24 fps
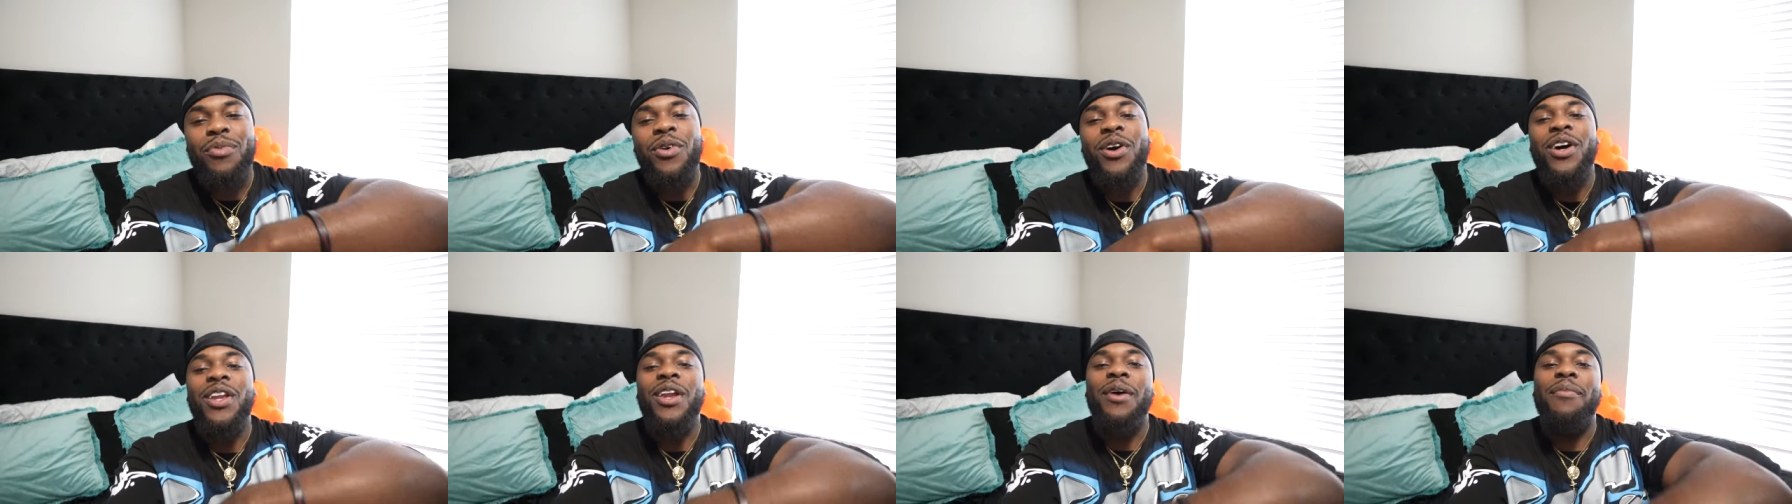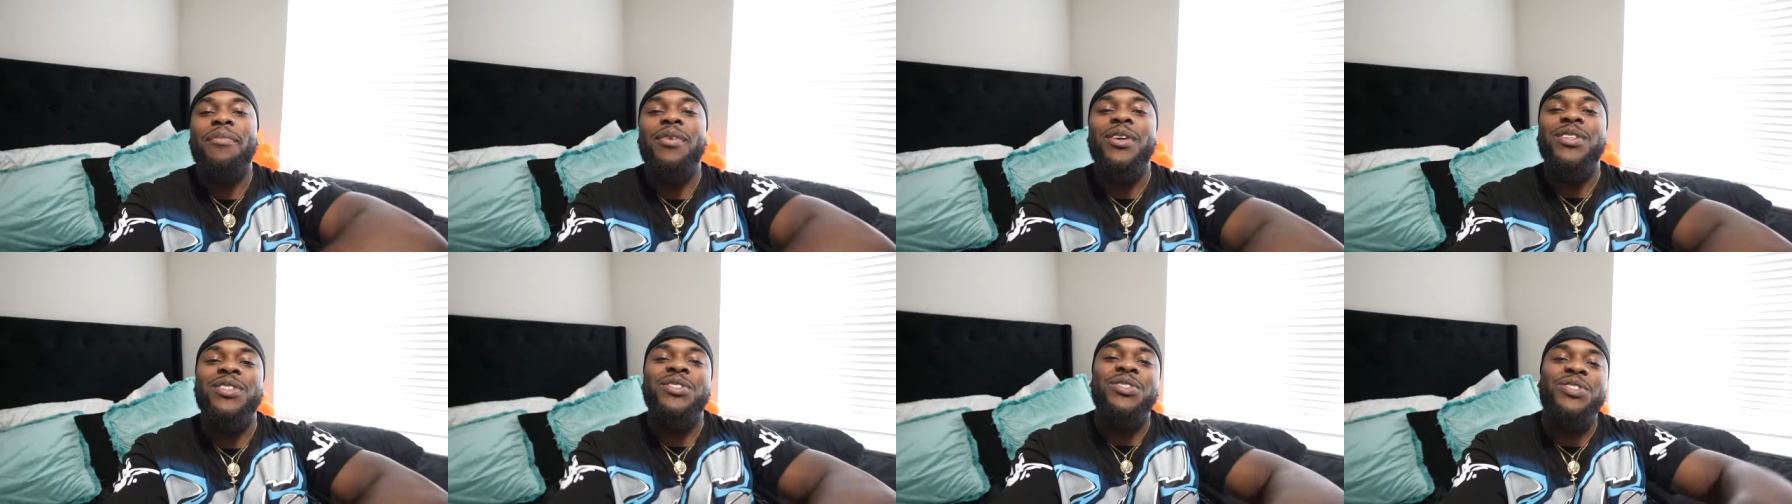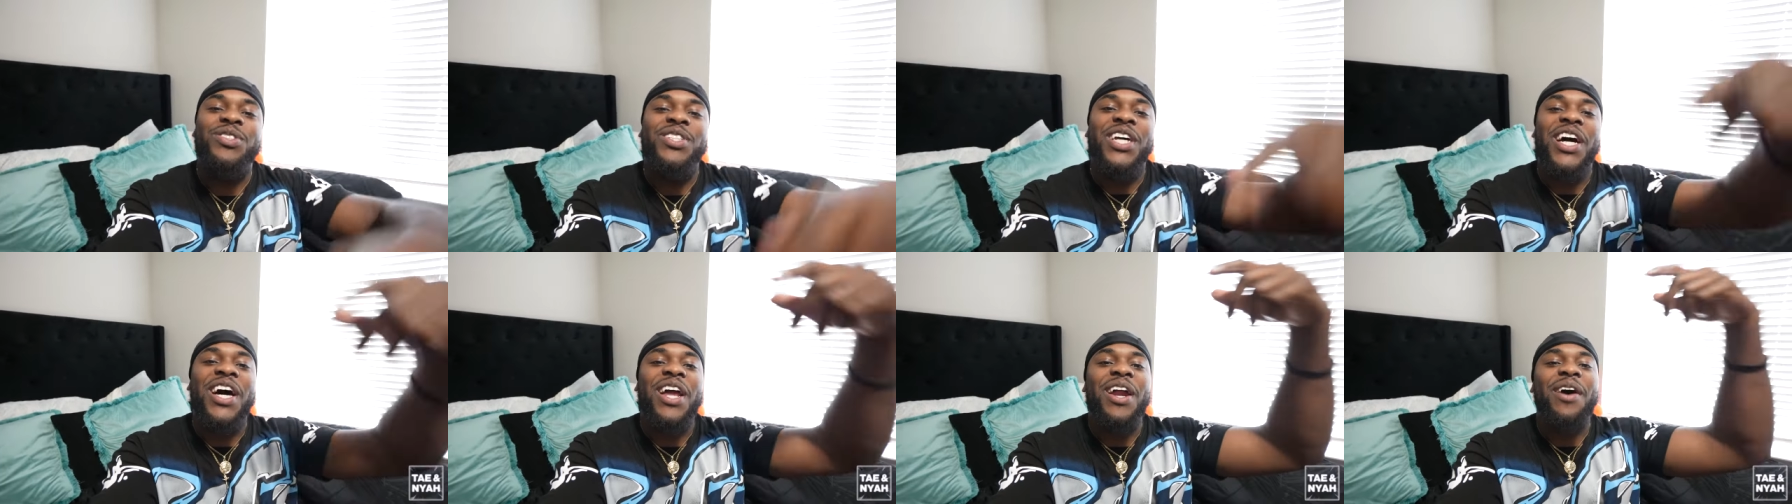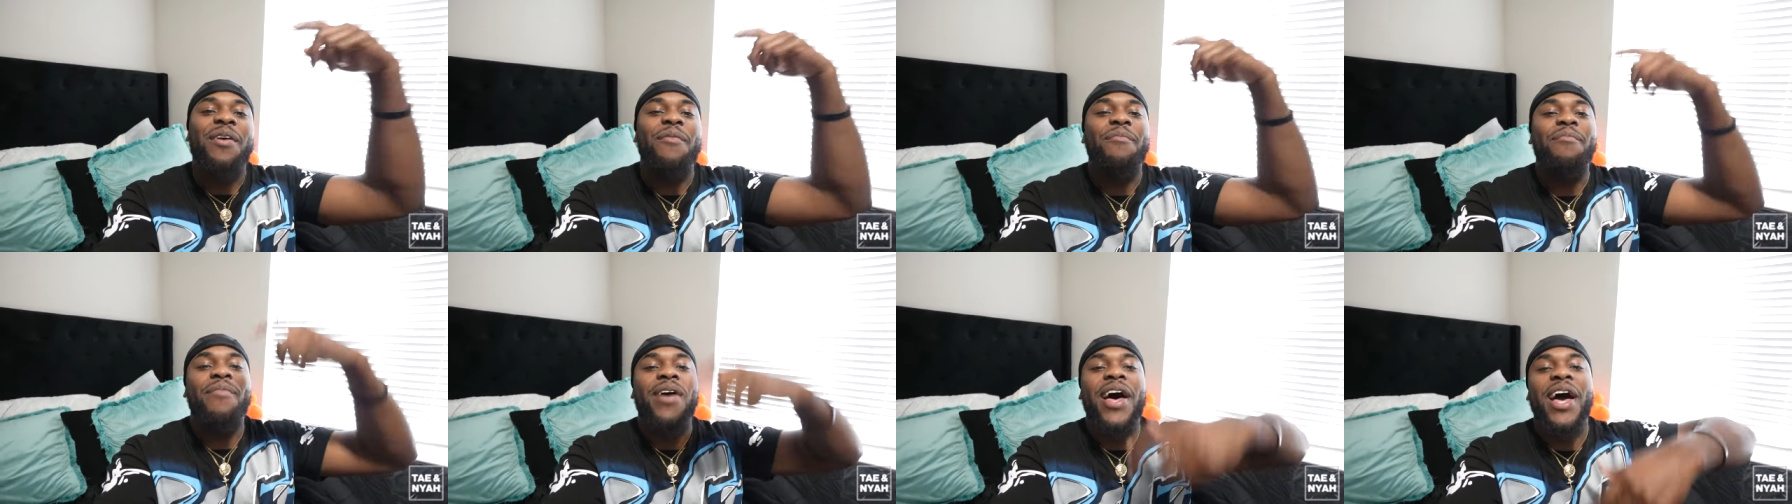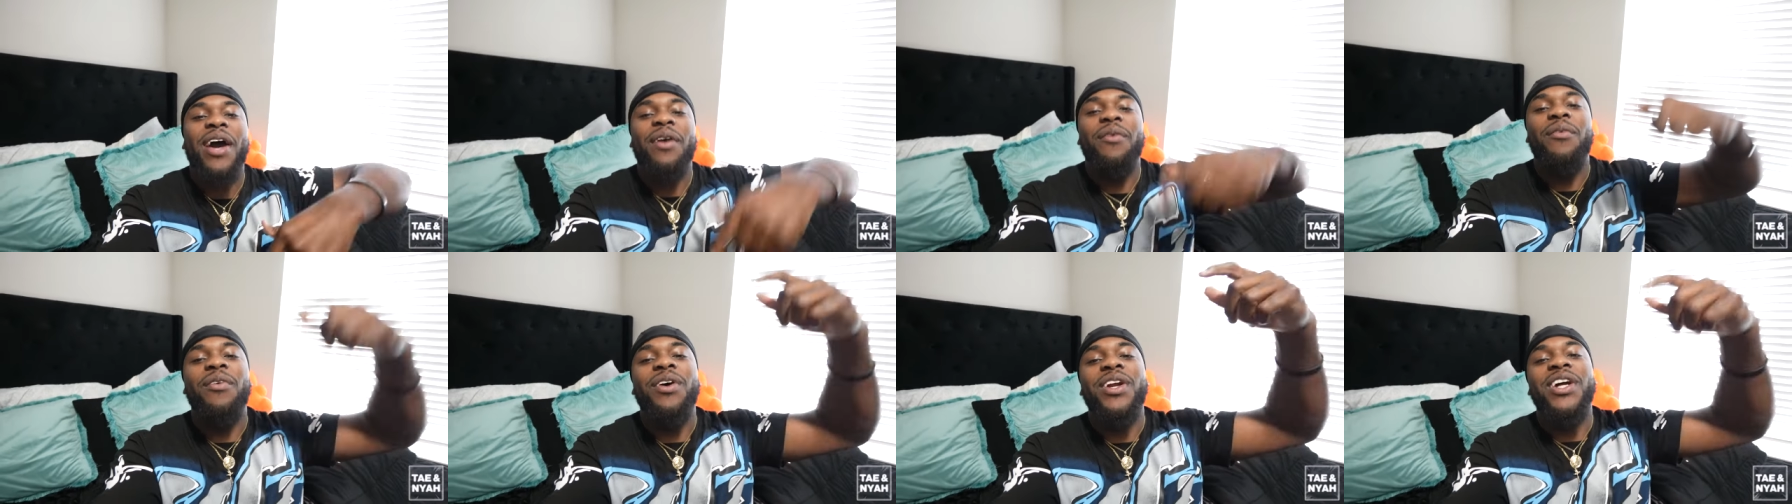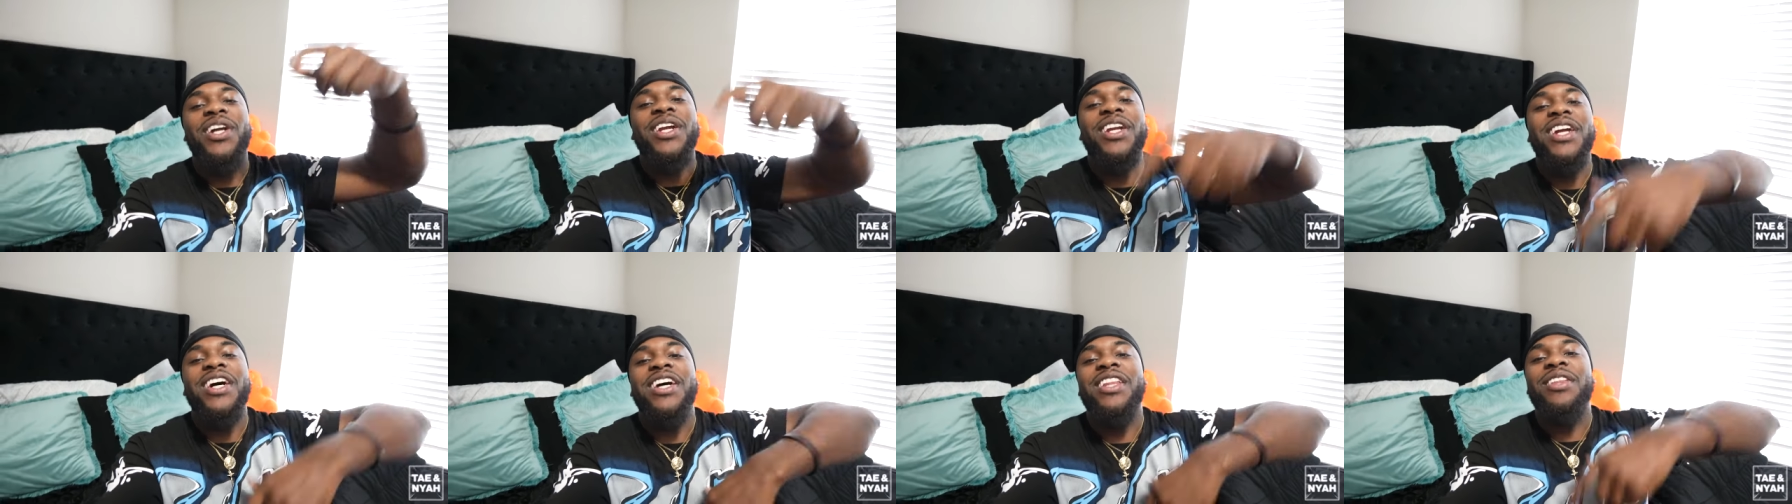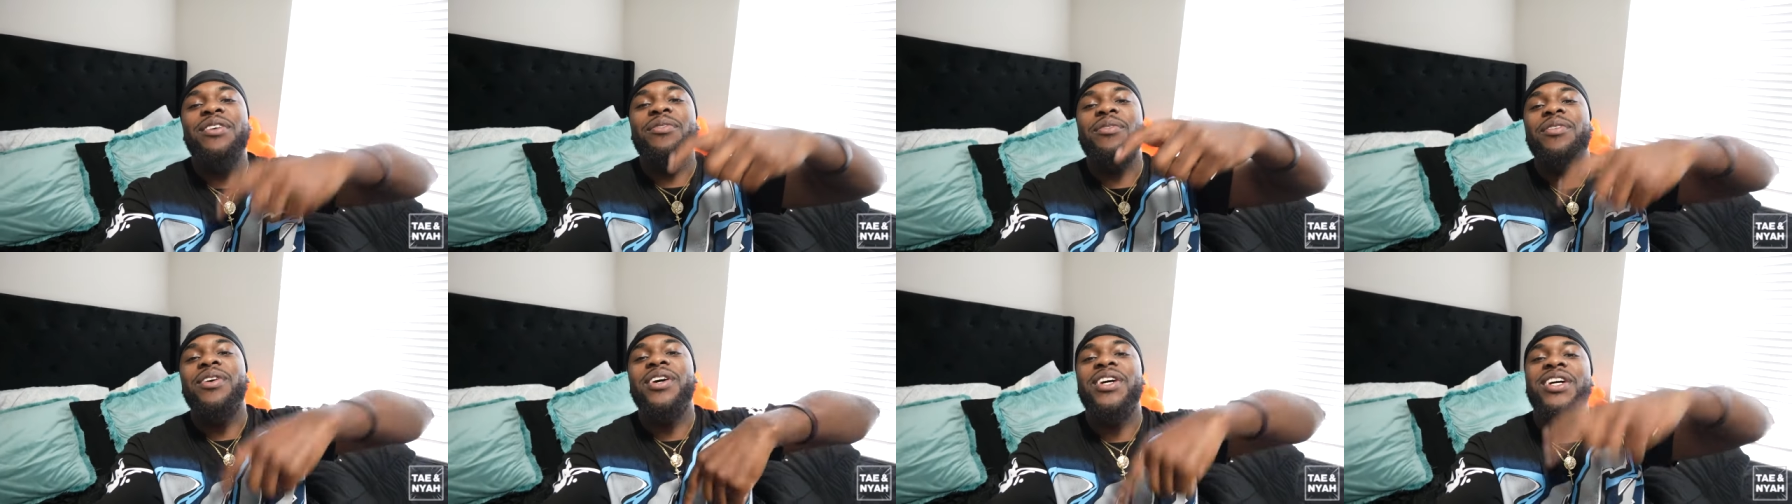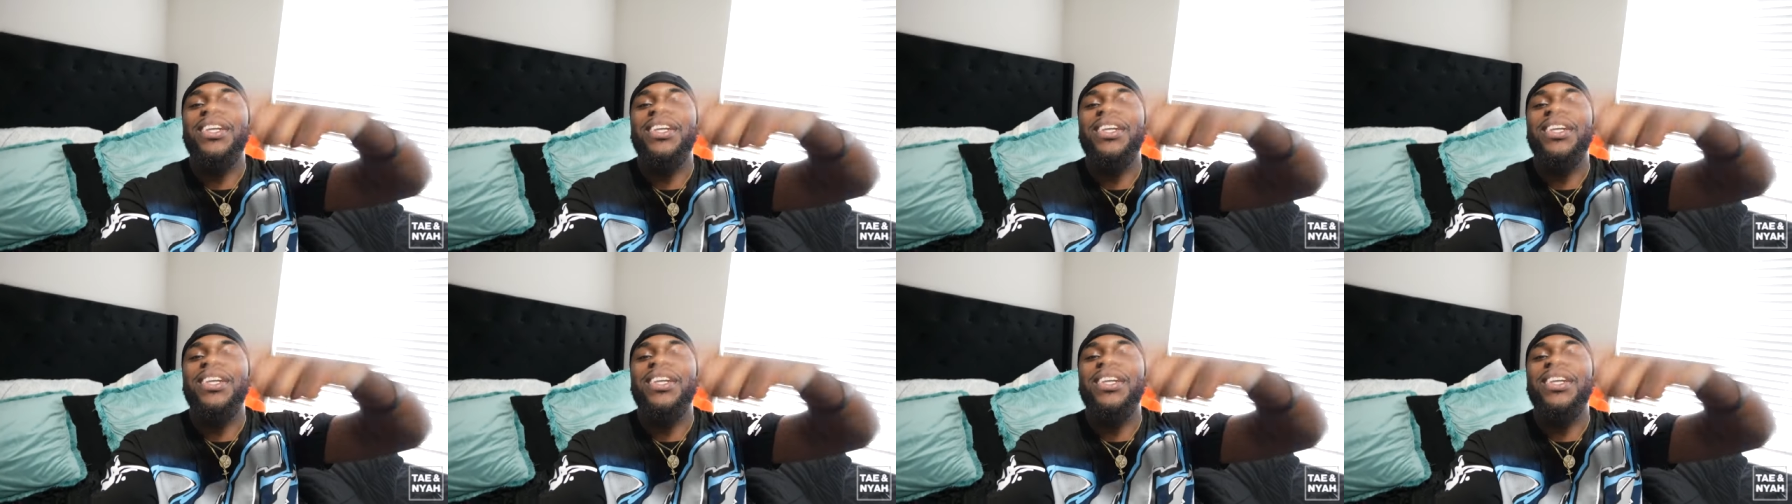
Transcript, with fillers: boy Lopo Two Tide. I'm back with another